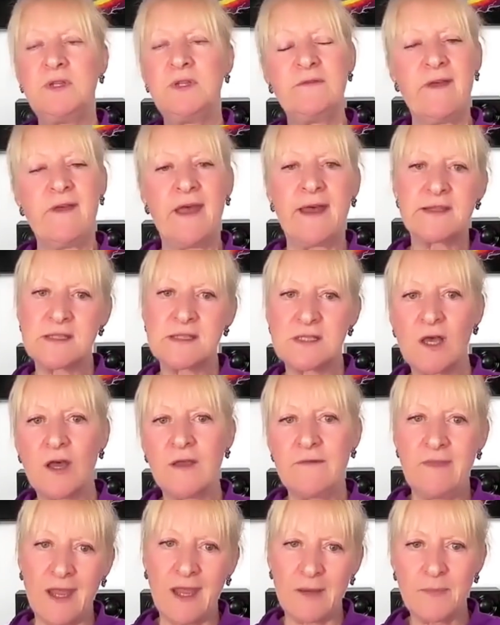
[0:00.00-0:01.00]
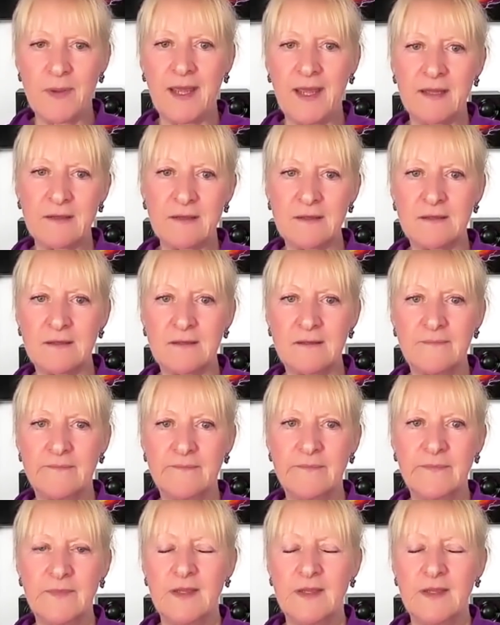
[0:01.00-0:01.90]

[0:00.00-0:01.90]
live outside that pattern